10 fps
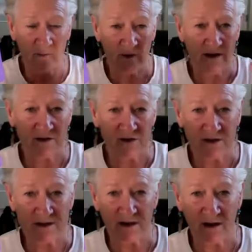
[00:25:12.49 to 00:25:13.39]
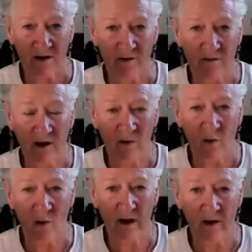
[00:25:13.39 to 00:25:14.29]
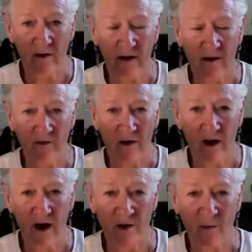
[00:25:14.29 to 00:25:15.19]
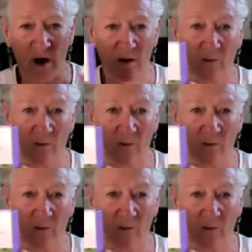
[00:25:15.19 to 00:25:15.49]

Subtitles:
is just an oil in the 5 ml bottle,